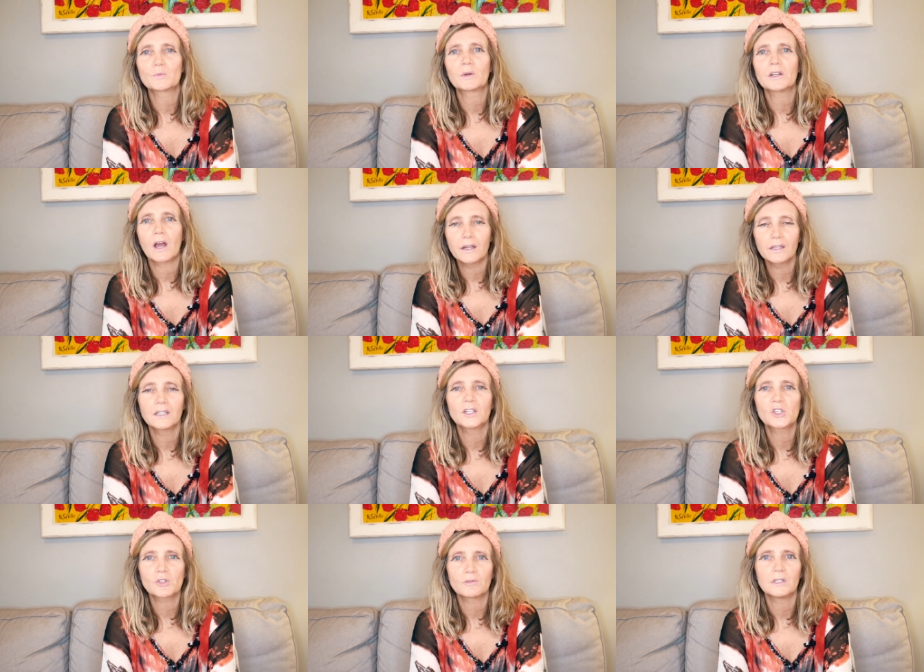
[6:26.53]
but hugging
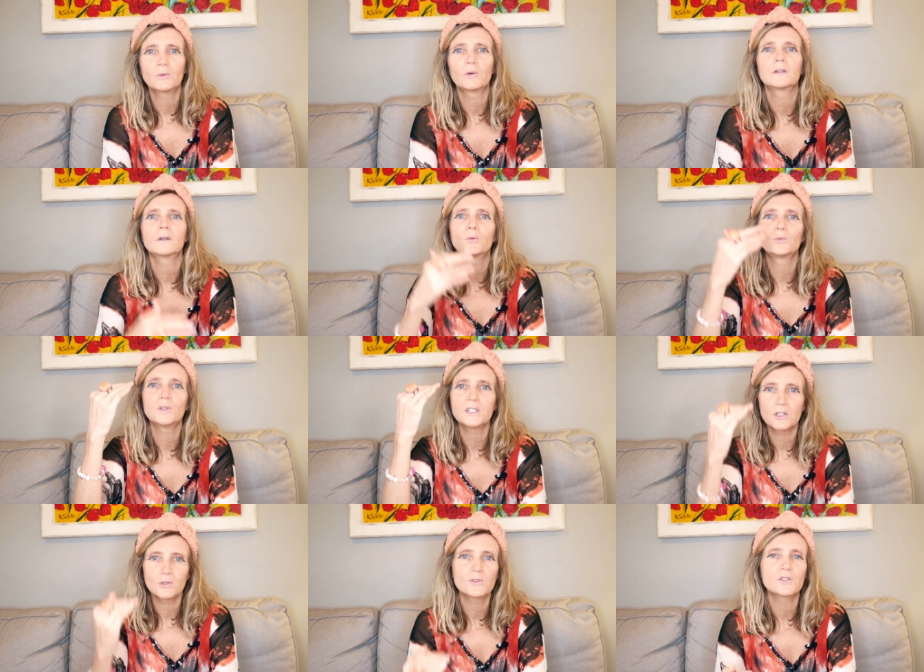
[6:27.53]
a tree will
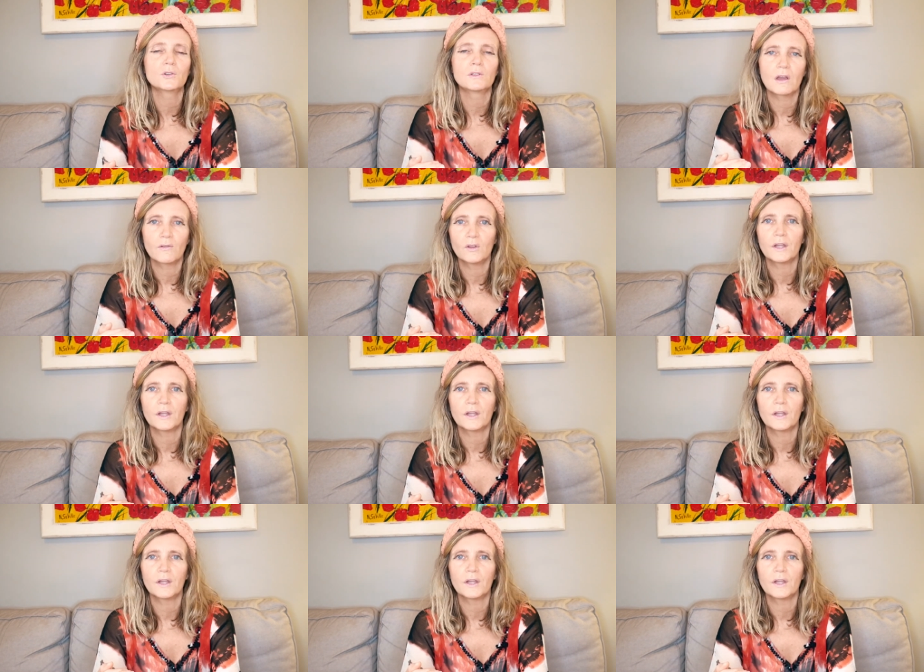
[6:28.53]
reduce your level